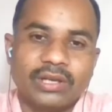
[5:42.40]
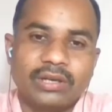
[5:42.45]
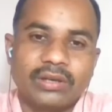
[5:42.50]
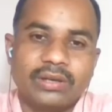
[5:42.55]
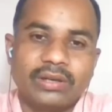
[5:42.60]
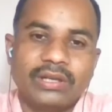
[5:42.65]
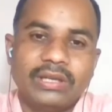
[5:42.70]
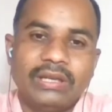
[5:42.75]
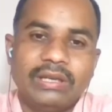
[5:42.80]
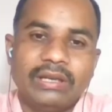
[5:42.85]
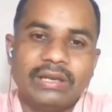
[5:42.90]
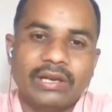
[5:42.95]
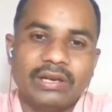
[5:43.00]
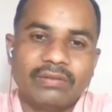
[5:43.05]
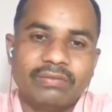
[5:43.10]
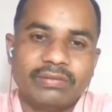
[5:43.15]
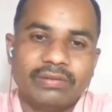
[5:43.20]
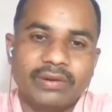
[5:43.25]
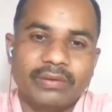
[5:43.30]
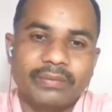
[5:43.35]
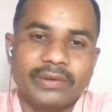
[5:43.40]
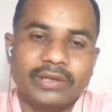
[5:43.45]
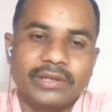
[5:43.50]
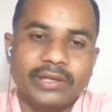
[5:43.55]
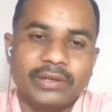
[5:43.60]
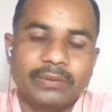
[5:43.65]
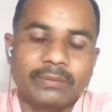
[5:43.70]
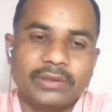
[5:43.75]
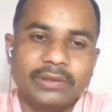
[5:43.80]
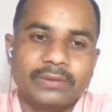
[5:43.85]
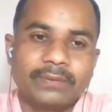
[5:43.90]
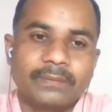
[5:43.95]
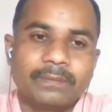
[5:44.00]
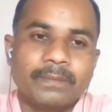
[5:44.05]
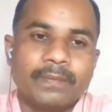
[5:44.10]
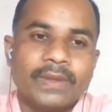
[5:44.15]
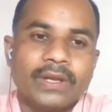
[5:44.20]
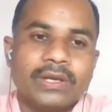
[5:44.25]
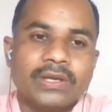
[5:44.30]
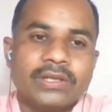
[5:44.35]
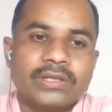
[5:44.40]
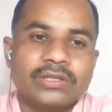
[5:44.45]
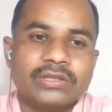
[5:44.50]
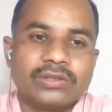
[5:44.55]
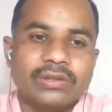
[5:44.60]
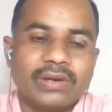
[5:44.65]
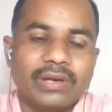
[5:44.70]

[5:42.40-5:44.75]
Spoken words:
E alphabet, I mean. So